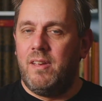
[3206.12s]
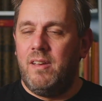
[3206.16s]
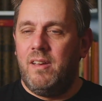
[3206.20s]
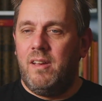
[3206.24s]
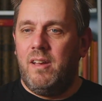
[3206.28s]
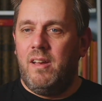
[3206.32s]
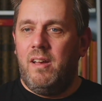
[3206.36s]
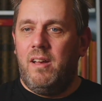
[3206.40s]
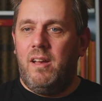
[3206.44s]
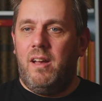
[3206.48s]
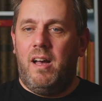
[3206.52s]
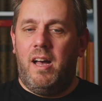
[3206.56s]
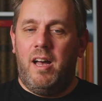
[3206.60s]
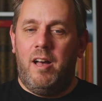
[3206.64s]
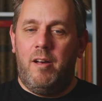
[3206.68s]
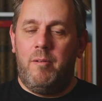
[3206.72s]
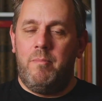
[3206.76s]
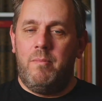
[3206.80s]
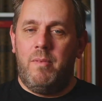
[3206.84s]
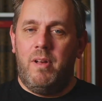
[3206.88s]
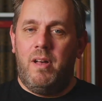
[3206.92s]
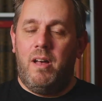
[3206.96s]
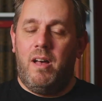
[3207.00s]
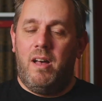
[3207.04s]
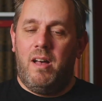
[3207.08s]

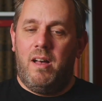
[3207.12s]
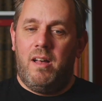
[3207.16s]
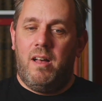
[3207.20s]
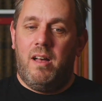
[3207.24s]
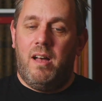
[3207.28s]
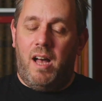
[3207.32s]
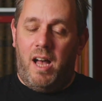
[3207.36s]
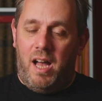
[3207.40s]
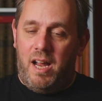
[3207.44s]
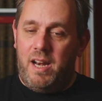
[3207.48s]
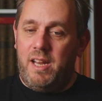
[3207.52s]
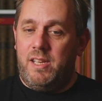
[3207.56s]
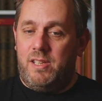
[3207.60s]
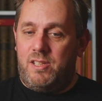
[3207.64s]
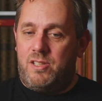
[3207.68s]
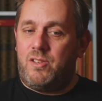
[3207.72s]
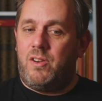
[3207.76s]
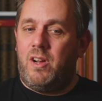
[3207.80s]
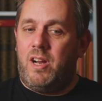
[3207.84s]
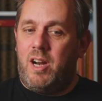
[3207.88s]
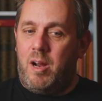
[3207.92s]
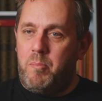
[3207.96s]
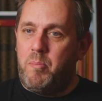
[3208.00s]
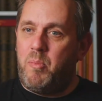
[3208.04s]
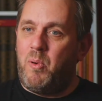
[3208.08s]
and he's trying to
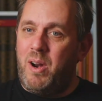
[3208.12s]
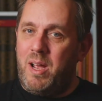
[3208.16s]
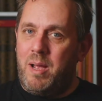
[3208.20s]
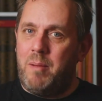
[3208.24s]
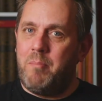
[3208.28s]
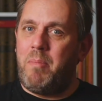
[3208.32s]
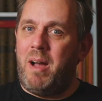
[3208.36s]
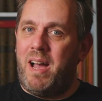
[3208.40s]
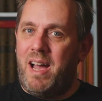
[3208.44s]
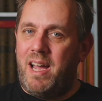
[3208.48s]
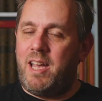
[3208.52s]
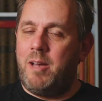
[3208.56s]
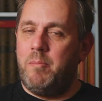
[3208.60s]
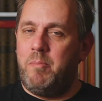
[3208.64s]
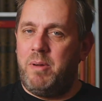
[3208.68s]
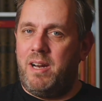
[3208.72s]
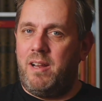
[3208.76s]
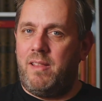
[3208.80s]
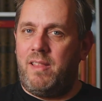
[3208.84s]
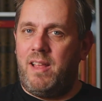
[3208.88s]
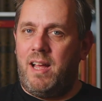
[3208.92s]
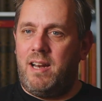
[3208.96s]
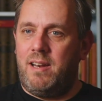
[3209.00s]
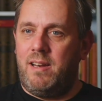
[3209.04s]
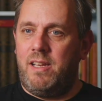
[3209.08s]
bring back a bit of
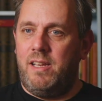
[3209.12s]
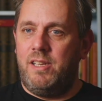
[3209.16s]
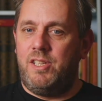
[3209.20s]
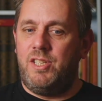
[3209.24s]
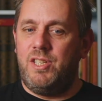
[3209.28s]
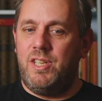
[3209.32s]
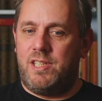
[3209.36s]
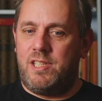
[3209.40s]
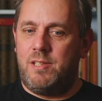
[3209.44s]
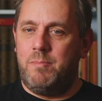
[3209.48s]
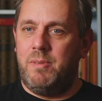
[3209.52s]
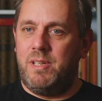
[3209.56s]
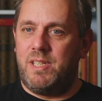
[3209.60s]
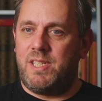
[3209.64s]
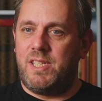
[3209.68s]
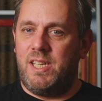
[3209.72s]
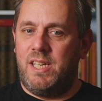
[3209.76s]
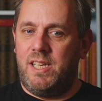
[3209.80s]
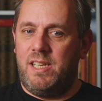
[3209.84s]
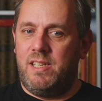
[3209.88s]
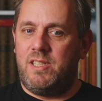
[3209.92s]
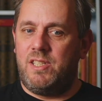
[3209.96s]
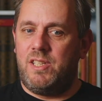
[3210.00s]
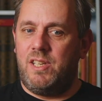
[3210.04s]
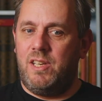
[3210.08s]
that legitimacy
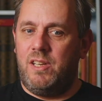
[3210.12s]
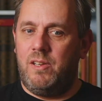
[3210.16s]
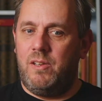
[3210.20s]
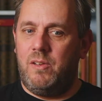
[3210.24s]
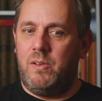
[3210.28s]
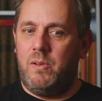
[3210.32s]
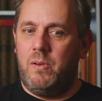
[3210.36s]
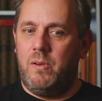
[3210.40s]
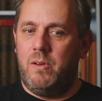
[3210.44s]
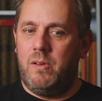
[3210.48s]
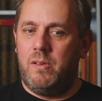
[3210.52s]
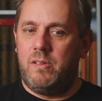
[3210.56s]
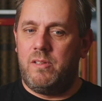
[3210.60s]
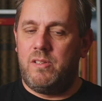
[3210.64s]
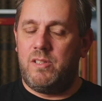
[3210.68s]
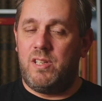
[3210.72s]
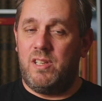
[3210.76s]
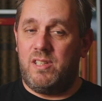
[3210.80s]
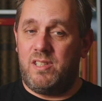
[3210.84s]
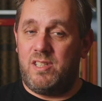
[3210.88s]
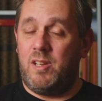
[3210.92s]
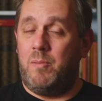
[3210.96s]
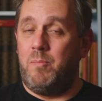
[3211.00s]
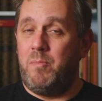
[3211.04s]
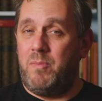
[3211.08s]
to
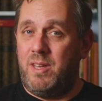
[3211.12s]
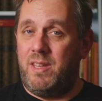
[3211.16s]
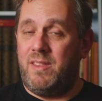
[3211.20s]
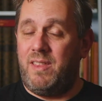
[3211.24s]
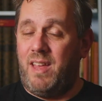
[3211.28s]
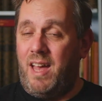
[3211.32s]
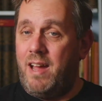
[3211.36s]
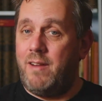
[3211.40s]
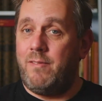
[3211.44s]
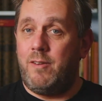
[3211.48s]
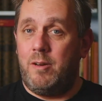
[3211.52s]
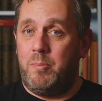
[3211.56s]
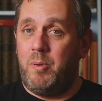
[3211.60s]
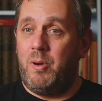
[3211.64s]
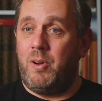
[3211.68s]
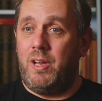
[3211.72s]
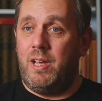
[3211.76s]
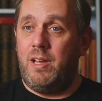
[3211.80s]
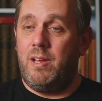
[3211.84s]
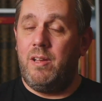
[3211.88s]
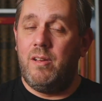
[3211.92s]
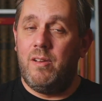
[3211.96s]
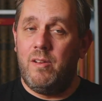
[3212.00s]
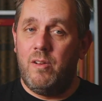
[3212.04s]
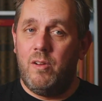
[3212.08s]
something that everybody
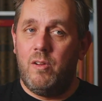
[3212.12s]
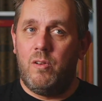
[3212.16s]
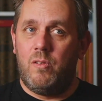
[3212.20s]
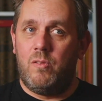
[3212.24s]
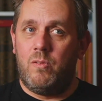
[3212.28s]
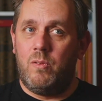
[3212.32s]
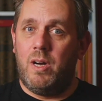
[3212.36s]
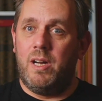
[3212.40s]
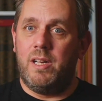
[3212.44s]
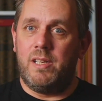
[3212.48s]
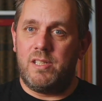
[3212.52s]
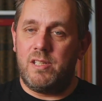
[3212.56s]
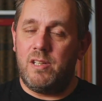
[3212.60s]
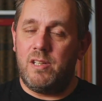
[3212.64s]
writes off.